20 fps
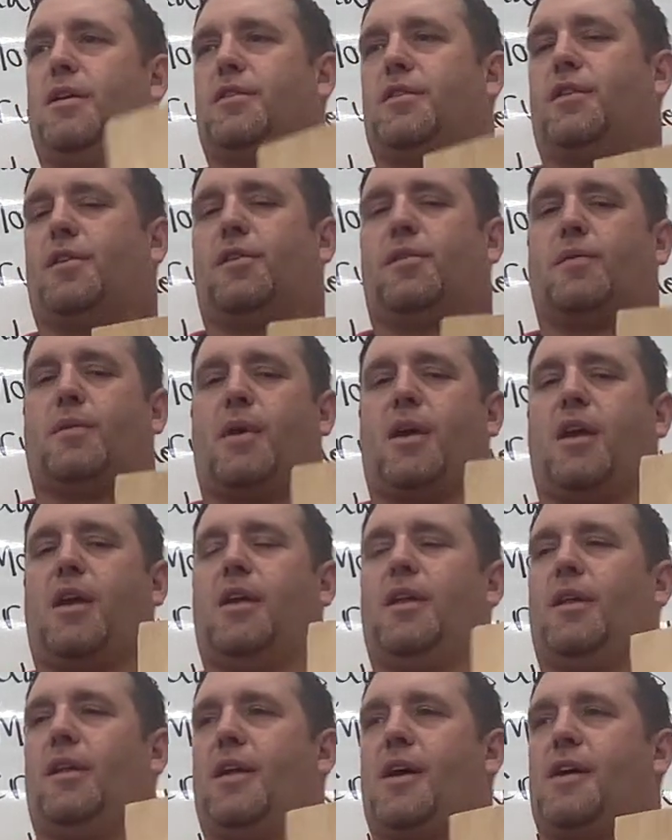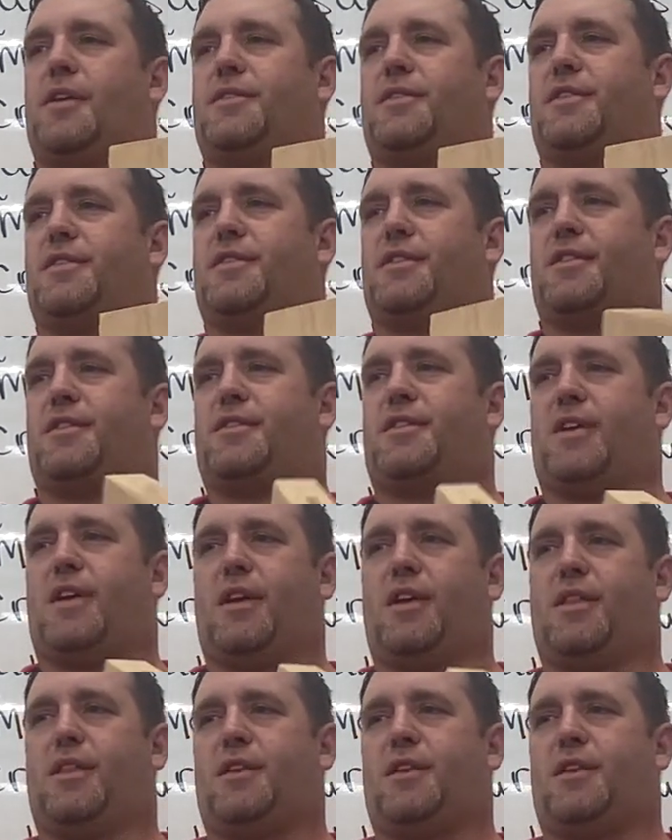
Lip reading: So the grain allows us to see